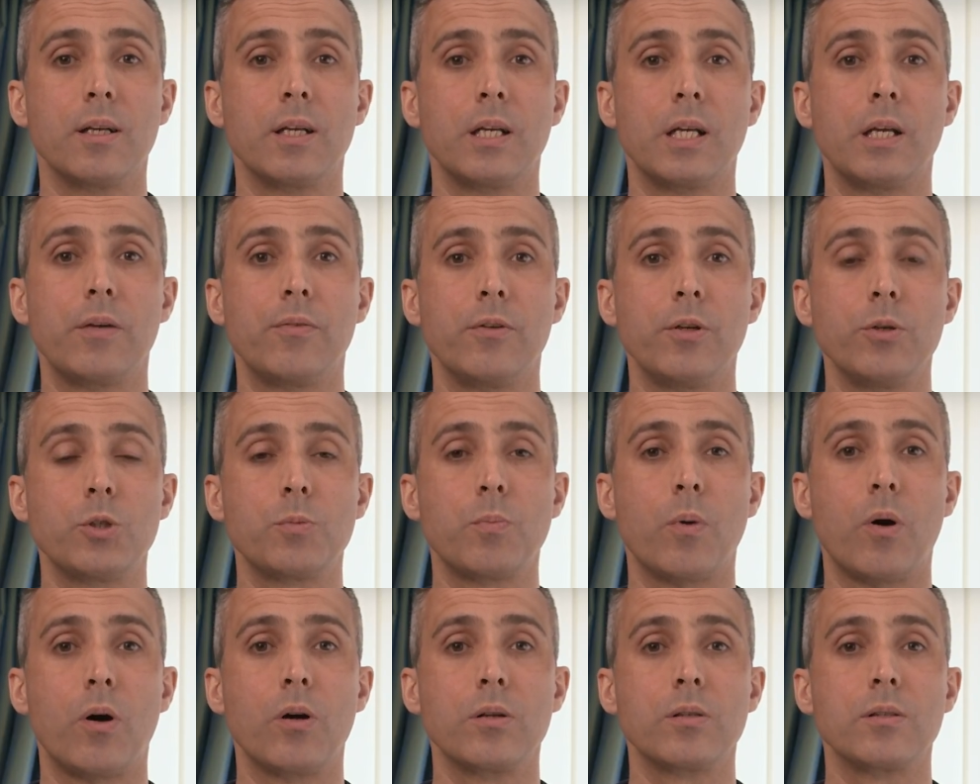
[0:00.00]
If you
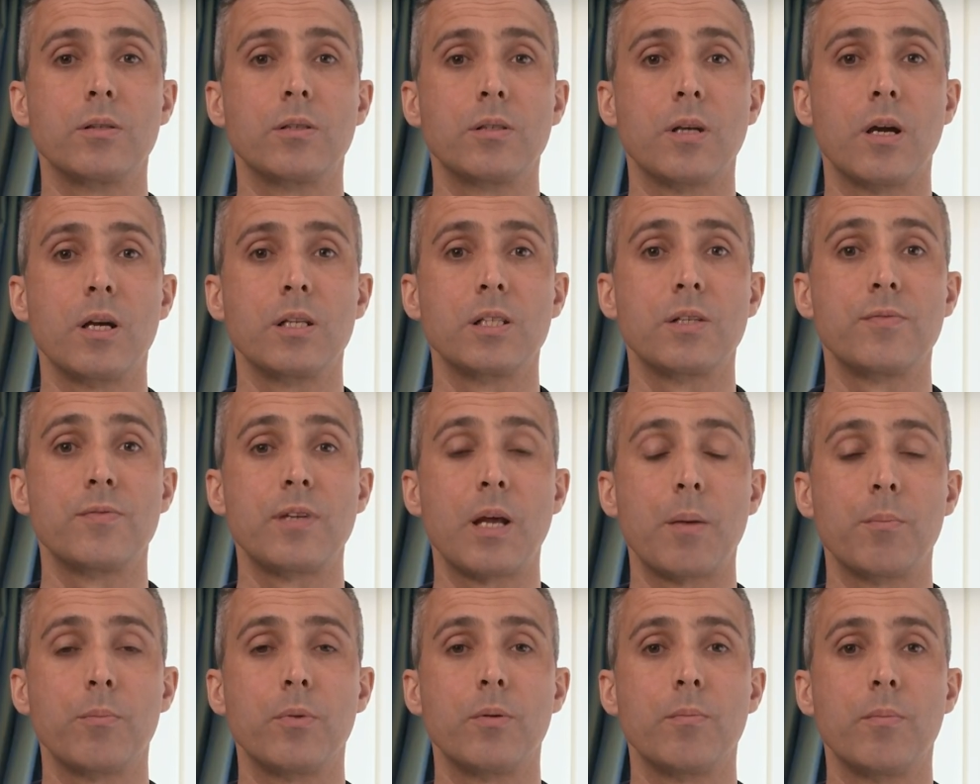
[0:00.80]
spot signs of
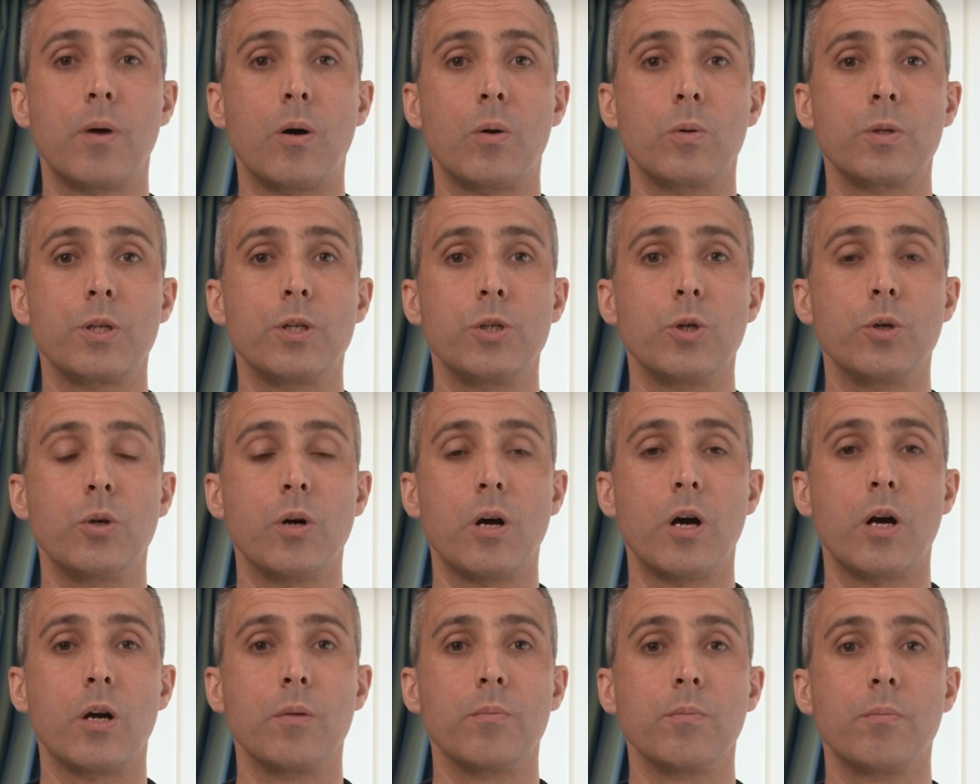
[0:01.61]
damp and mould in your
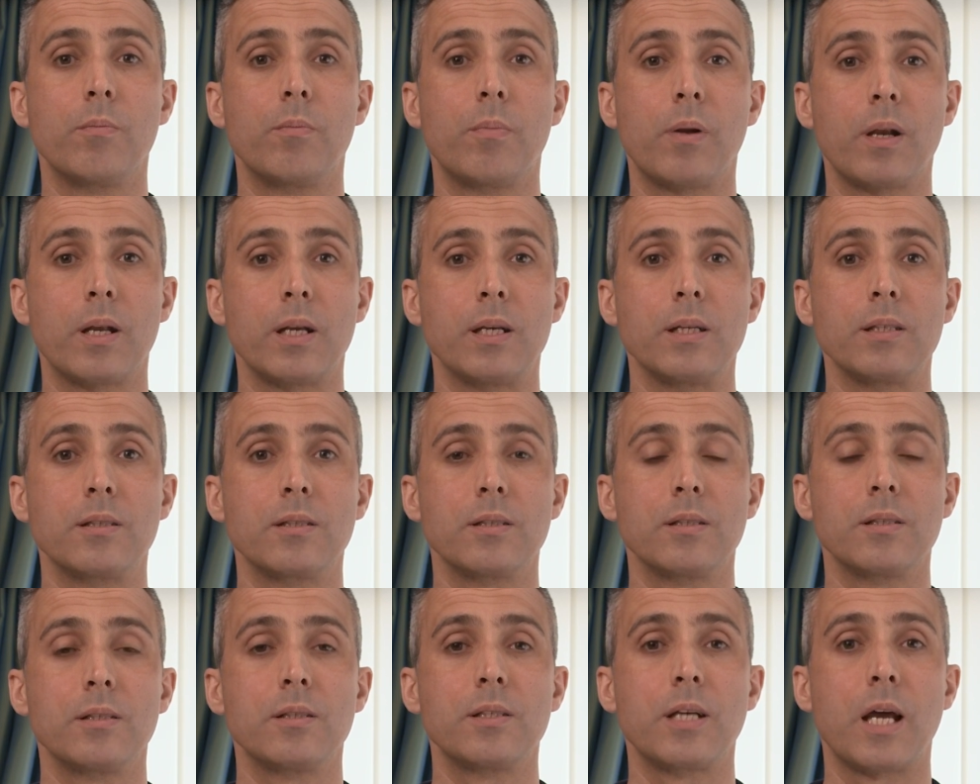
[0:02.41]
home, please
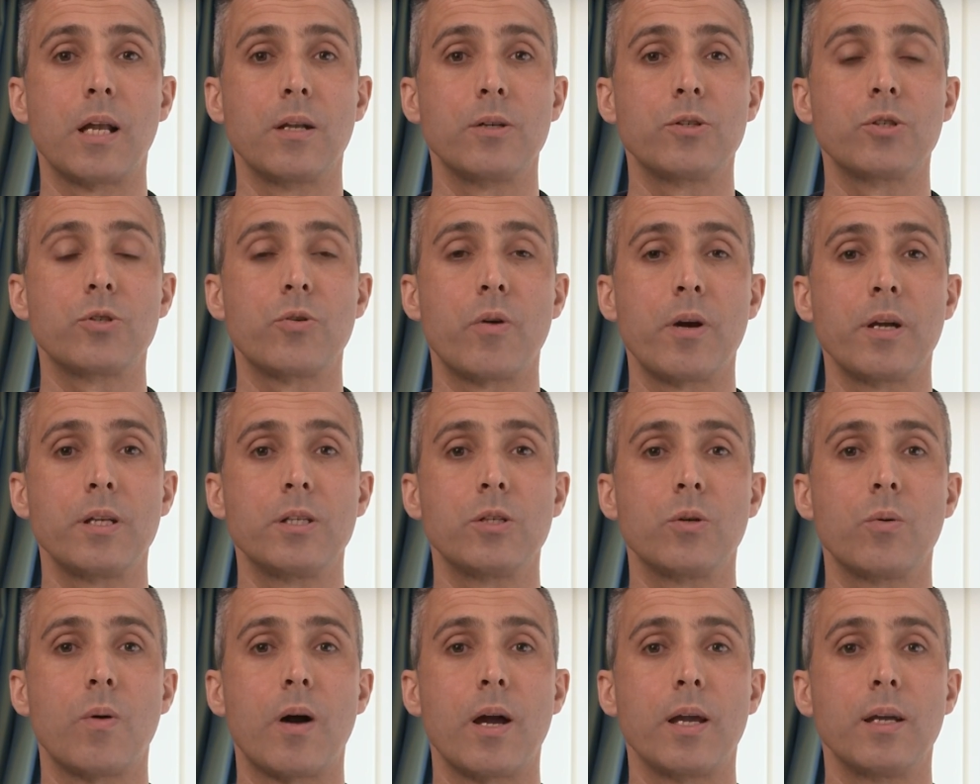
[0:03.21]
tell us
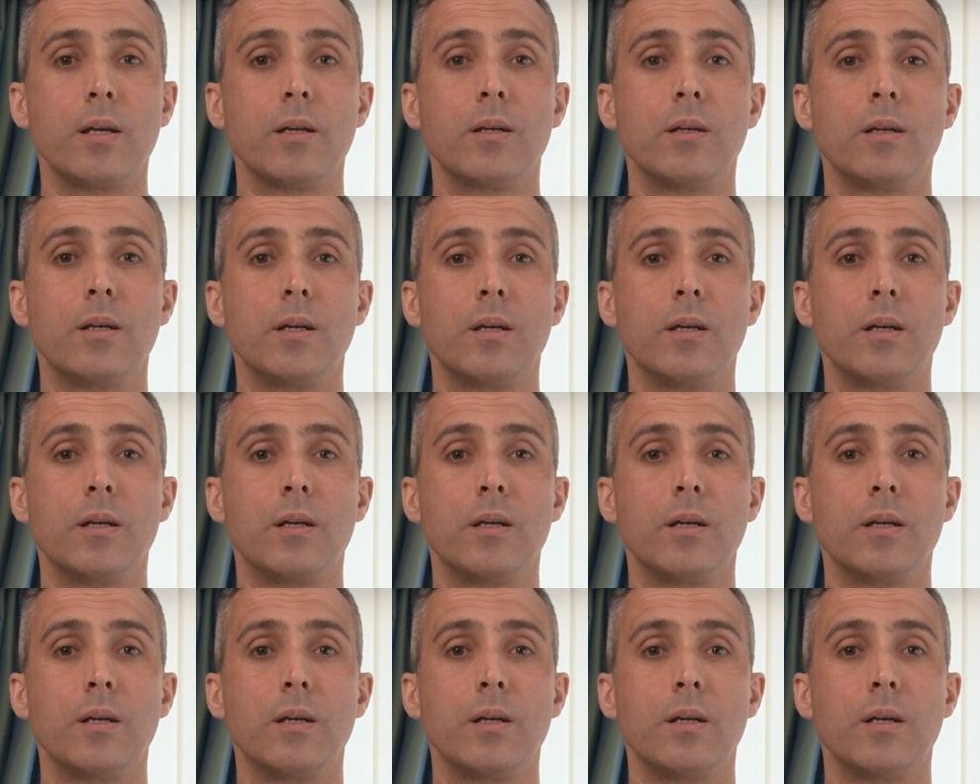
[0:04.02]
straight away,